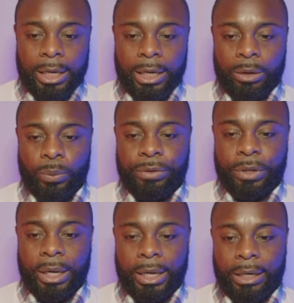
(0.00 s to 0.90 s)
We've
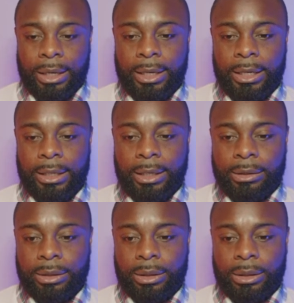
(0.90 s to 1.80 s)
got,
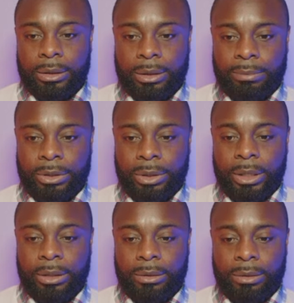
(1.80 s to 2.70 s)
let's see, I'm
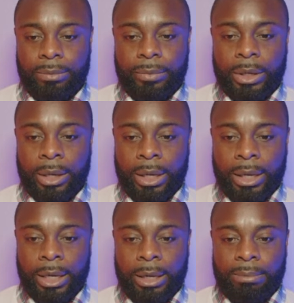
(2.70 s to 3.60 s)
sorry.
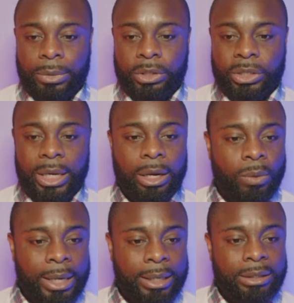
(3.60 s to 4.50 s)
Michelle
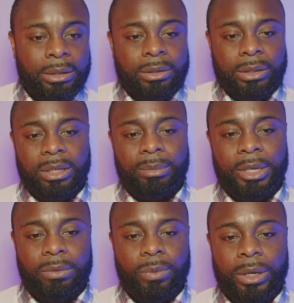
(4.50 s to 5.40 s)
White says, just coming
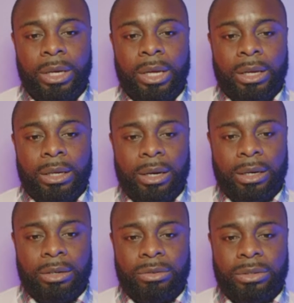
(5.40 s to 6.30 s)
in, when
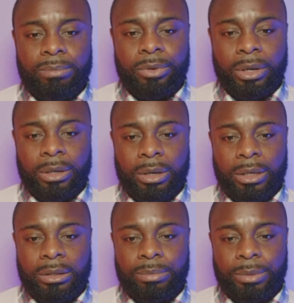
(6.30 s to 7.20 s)
Karen Hendrickson brought
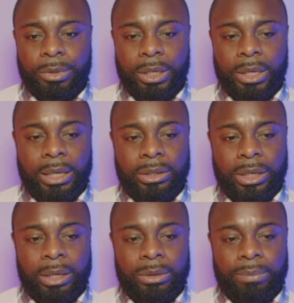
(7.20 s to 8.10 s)
Ghana to Bermuda last year,
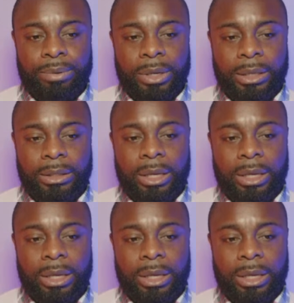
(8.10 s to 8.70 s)
I was surprised